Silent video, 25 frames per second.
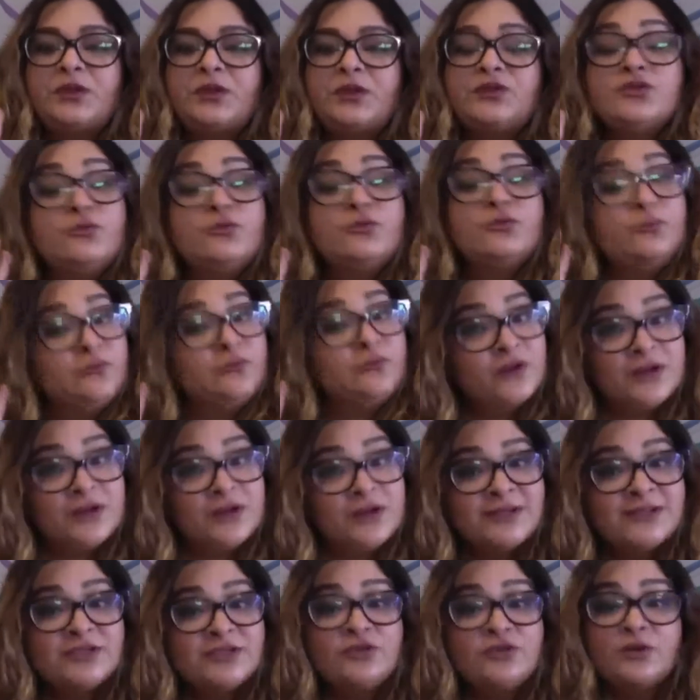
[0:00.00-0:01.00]
So
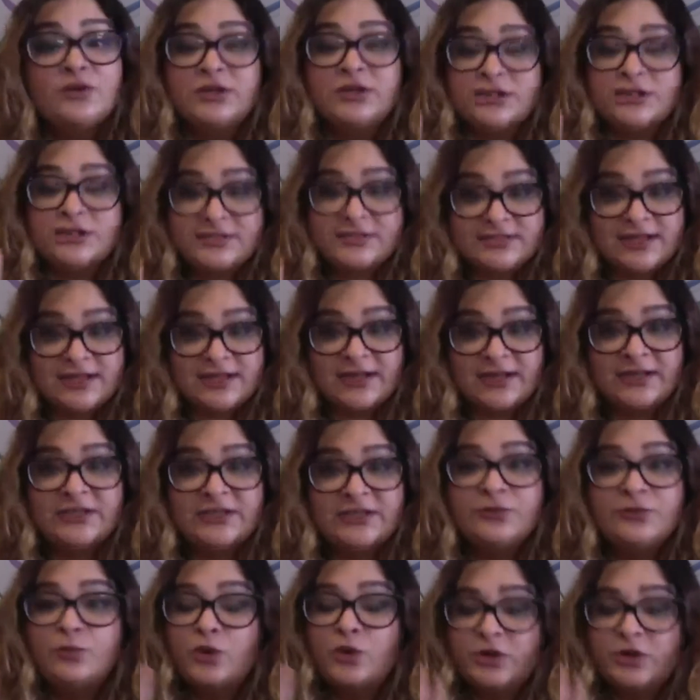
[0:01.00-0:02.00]
first you
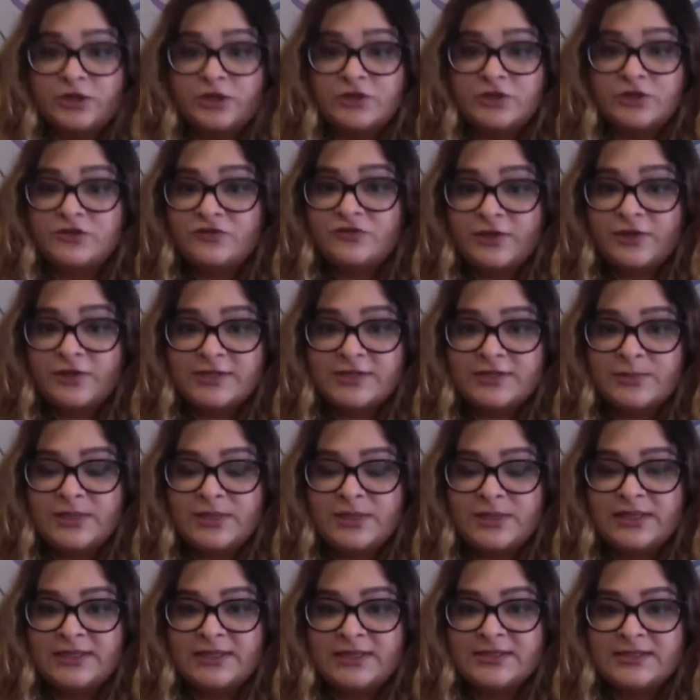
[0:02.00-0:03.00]
understand what are your strengths and
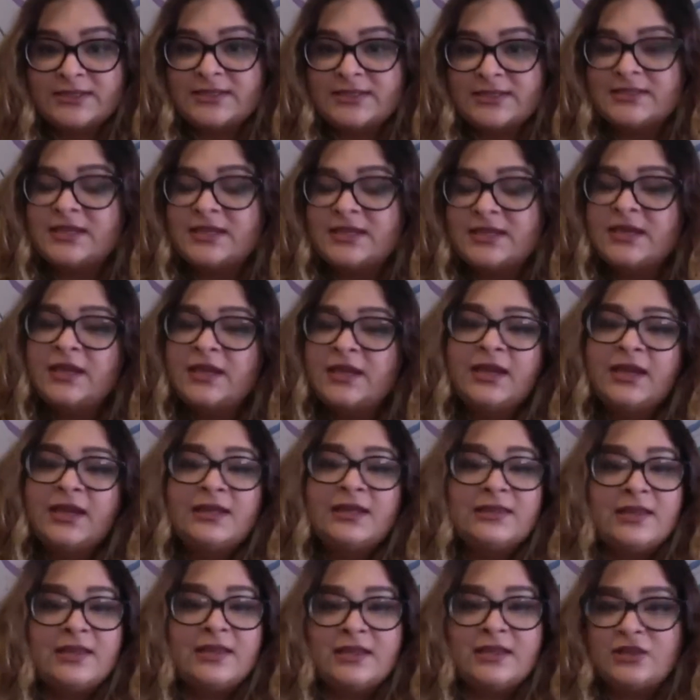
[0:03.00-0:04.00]
weaknesses,
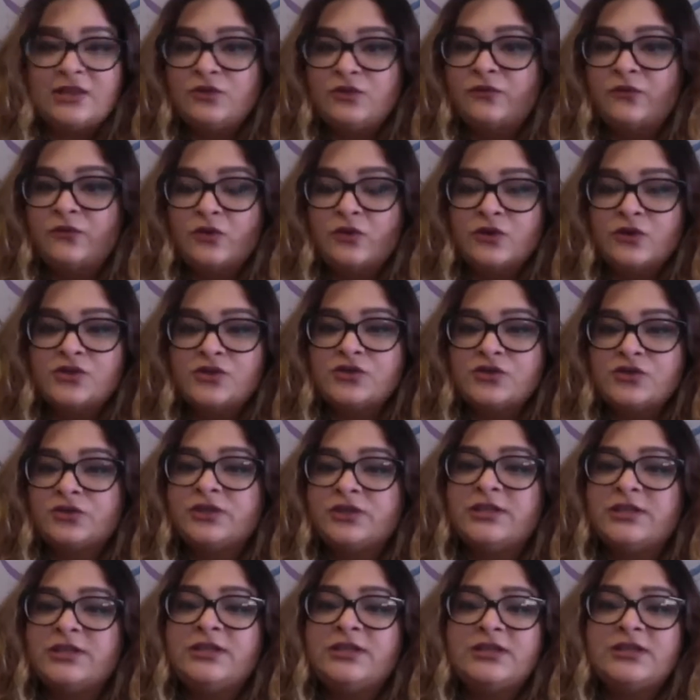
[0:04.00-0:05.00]
and then you focus
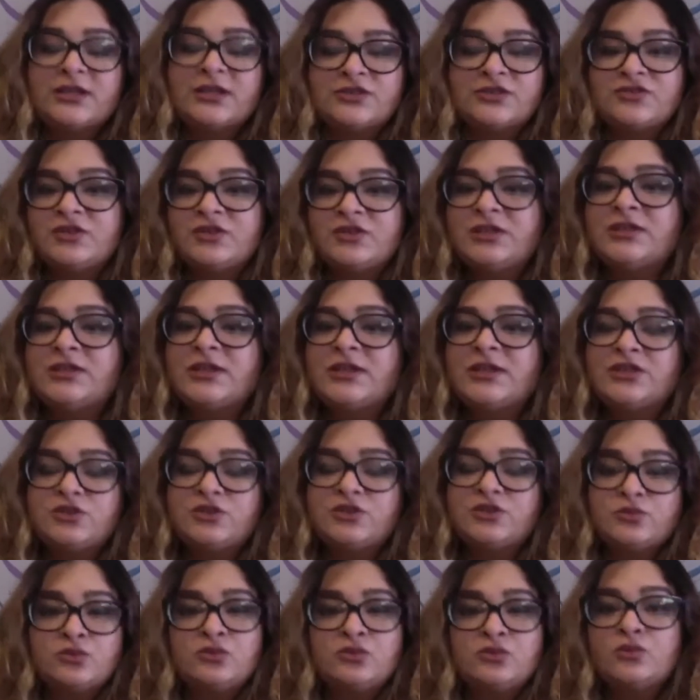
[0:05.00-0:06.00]
on the industry that
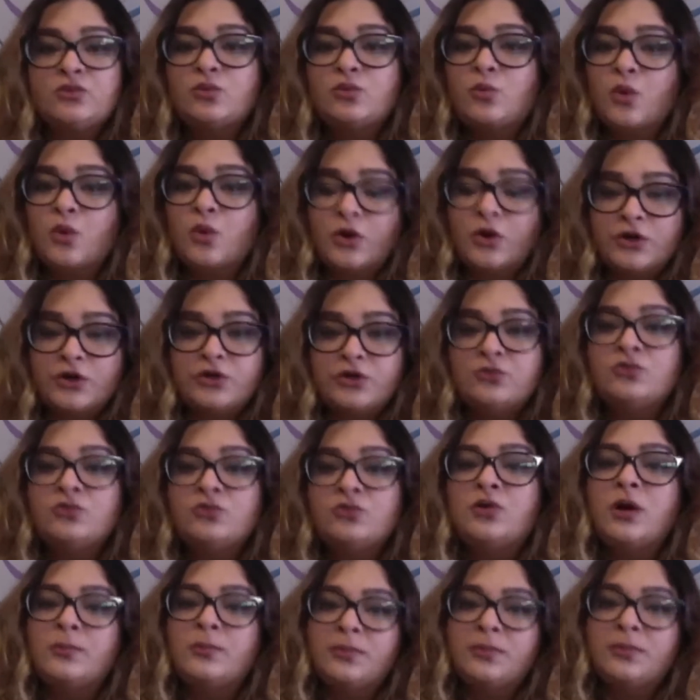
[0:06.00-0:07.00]
you want
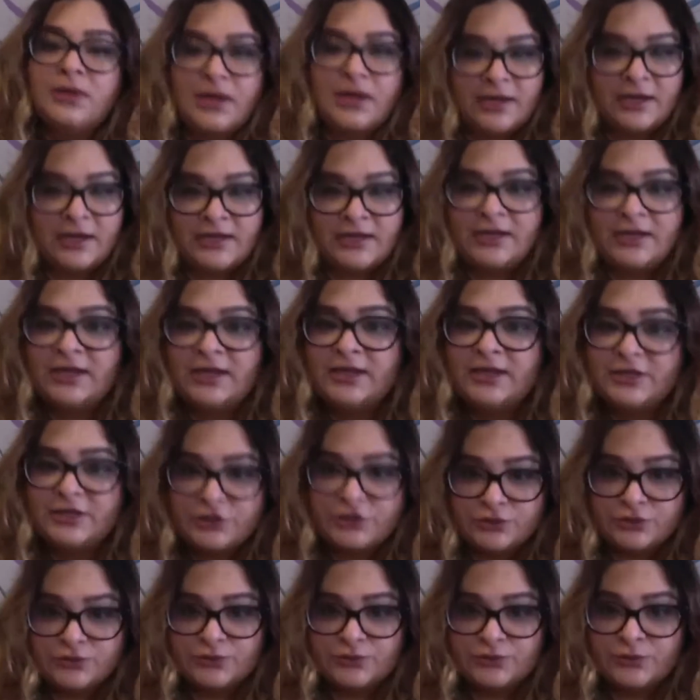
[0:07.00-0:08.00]
to apply
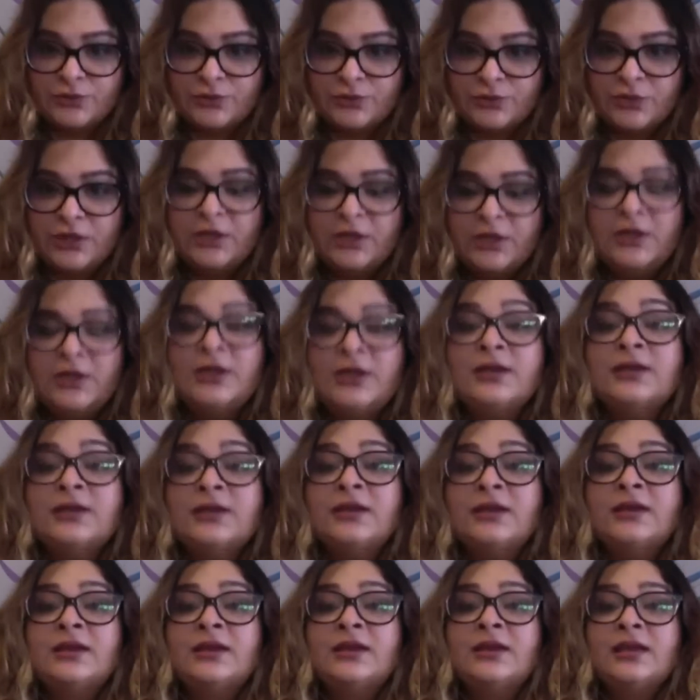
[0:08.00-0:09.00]
into.
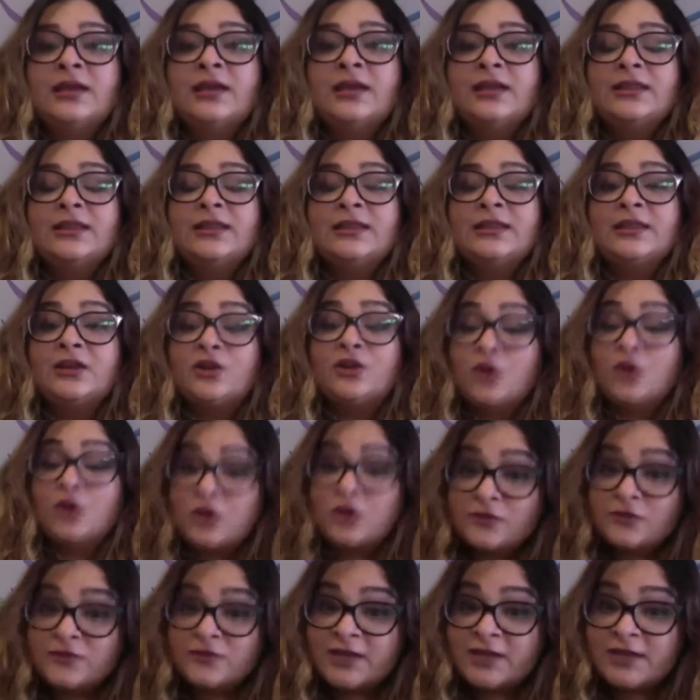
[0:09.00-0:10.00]
There are a
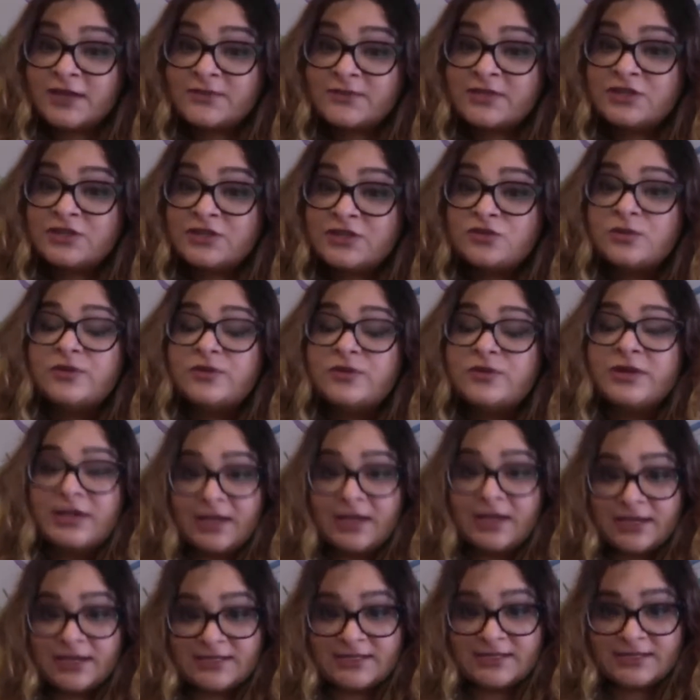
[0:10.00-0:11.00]
lot of times that you will
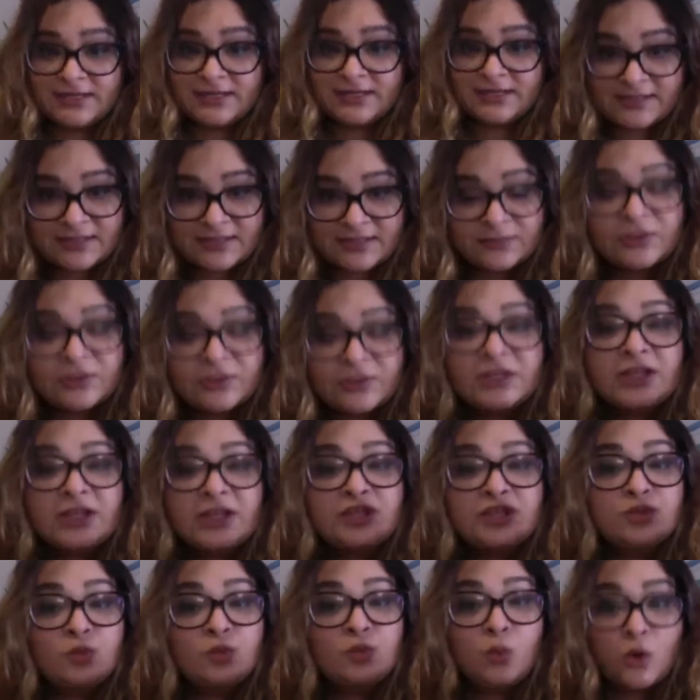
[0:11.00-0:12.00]
realize that there's something
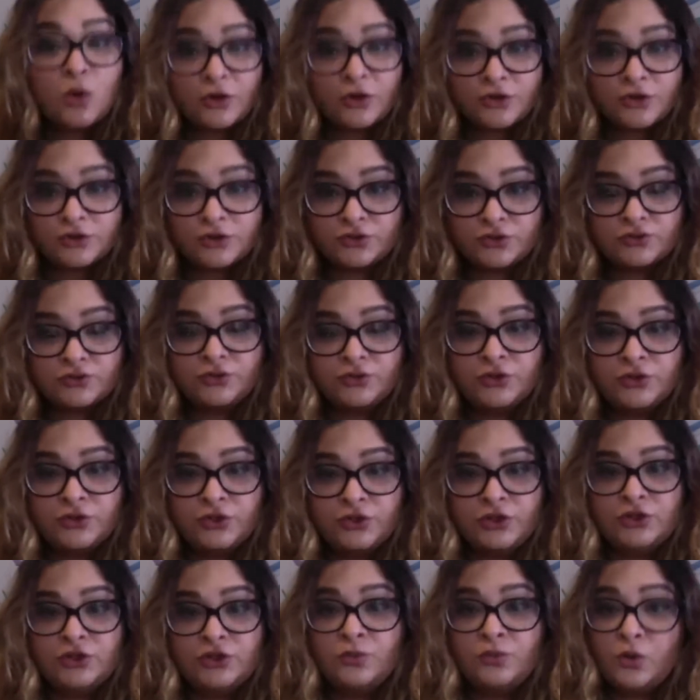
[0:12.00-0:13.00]
that you want to do.
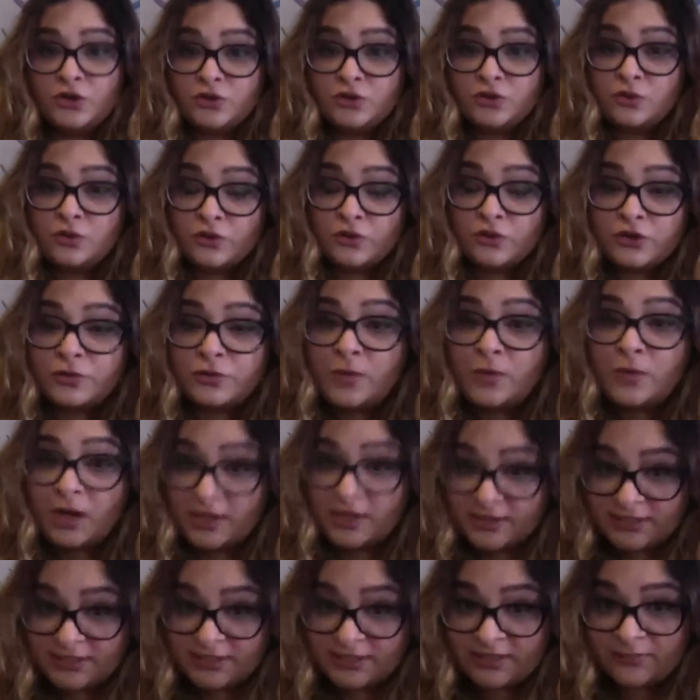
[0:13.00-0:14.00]
You want to go into
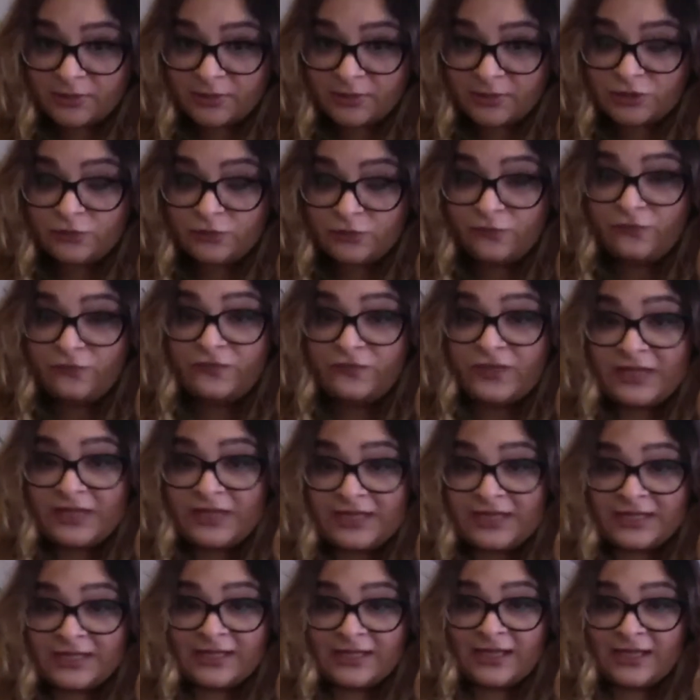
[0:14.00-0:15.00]
marketing, but you
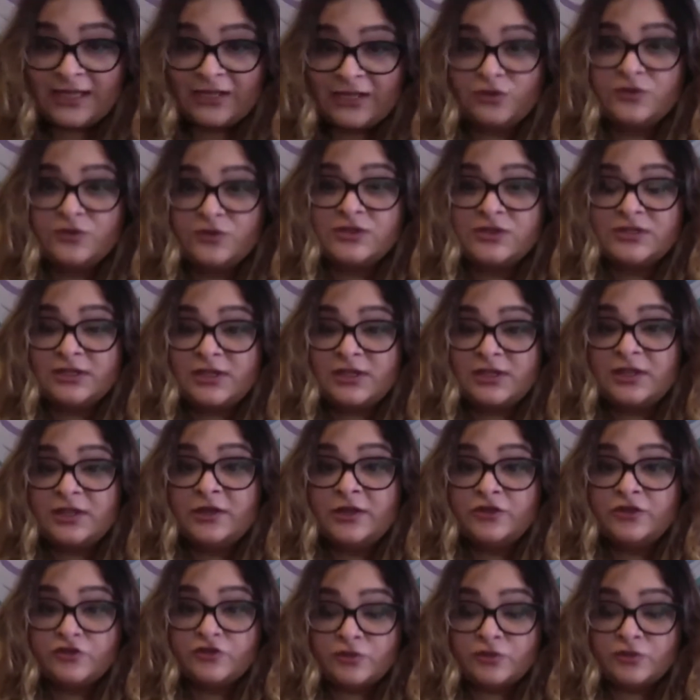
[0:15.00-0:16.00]
feel like you're still an
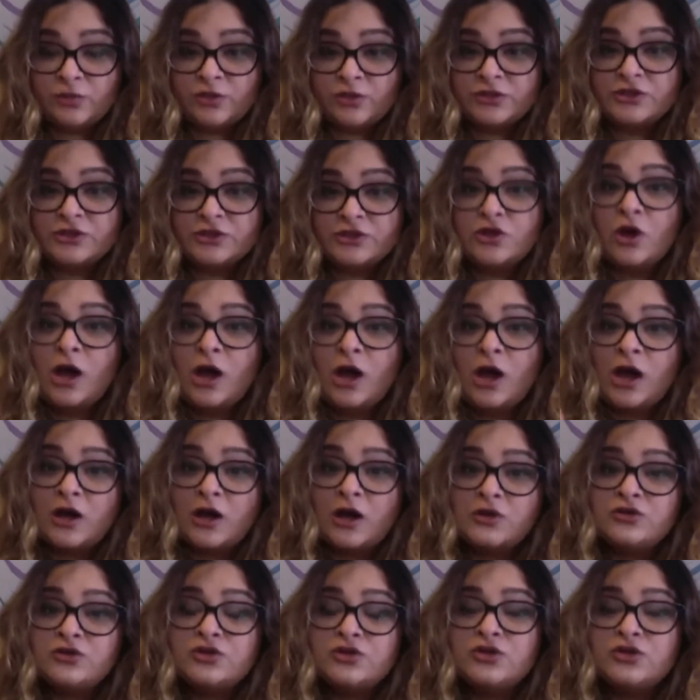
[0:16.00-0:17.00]
introvert. So
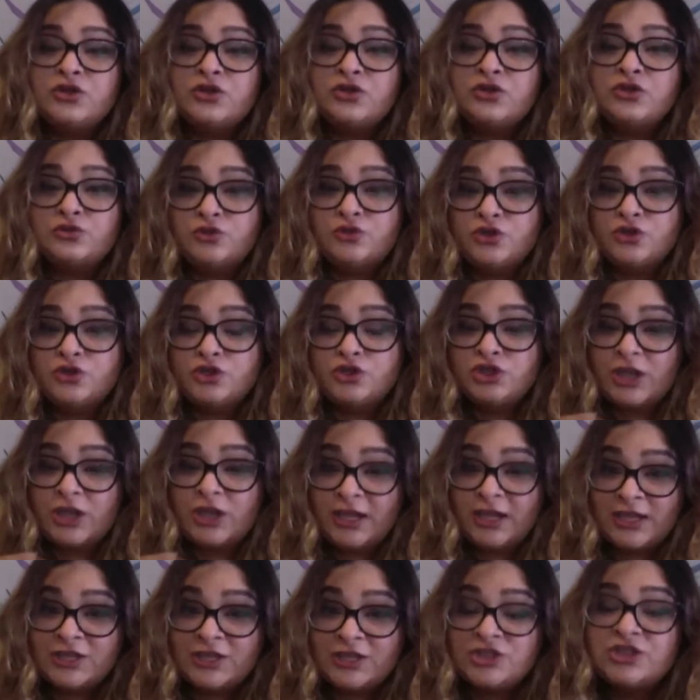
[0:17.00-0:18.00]
how do you
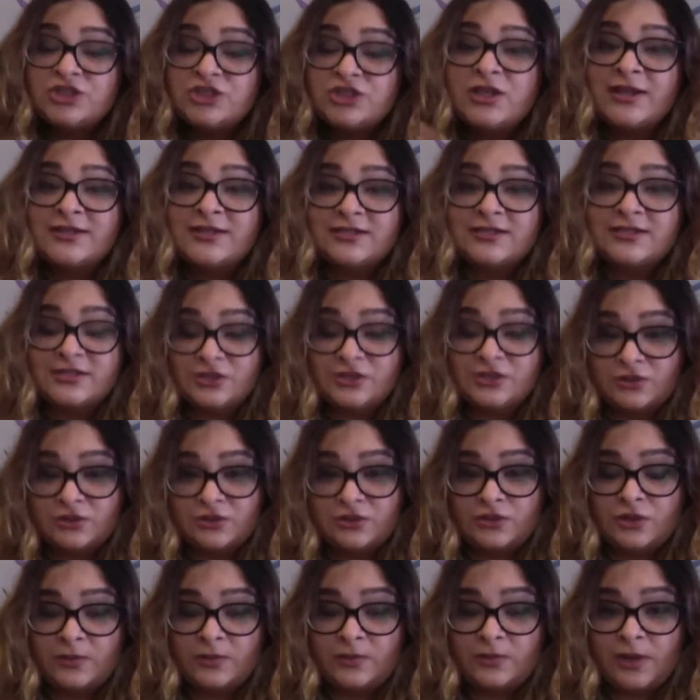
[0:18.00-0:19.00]
change that
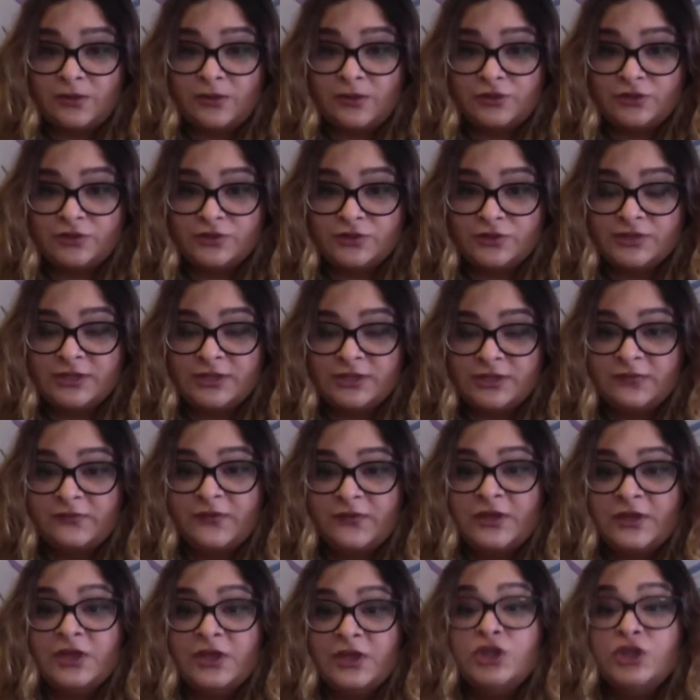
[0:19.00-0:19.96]
about yourself?